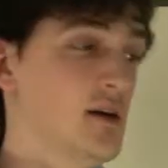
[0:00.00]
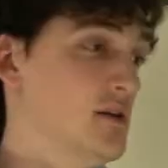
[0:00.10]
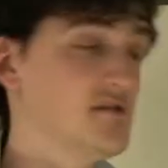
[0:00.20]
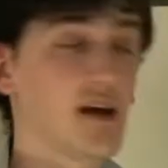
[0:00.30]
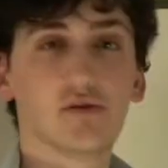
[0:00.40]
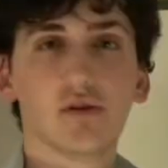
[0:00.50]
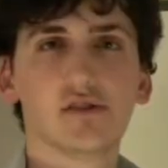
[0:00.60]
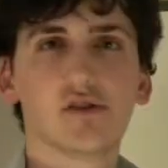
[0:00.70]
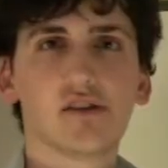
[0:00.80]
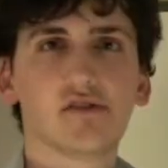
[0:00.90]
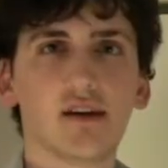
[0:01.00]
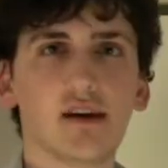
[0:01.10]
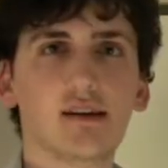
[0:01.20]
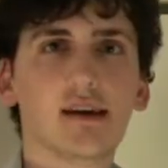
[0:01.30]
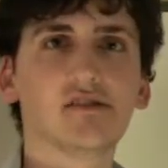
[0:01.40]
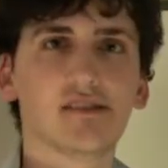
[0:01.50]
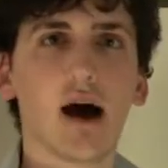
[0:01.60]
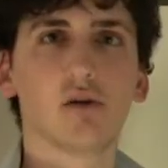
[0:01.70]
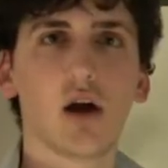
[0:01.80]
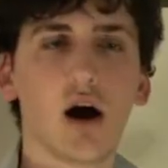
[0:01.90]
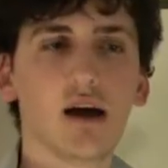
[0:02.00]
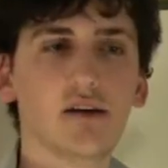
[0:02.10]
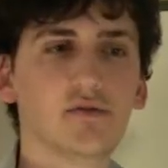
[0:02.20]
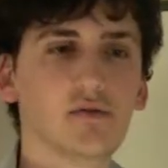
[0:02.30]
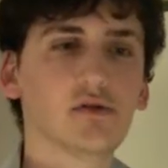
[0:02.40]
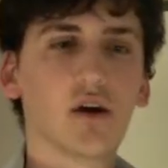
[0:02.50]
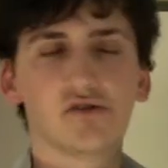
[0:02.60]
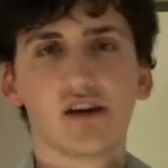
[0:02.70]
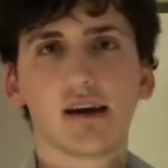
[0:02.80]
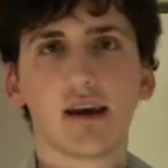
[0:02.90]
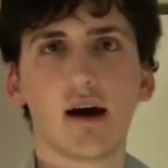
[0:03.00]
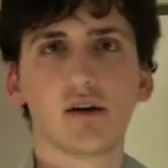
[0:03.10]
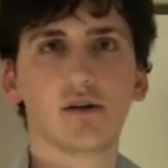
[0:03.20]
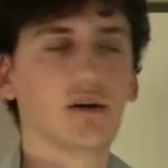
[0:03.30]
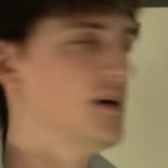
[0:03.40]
said you were interested in, it's now live, go check it out.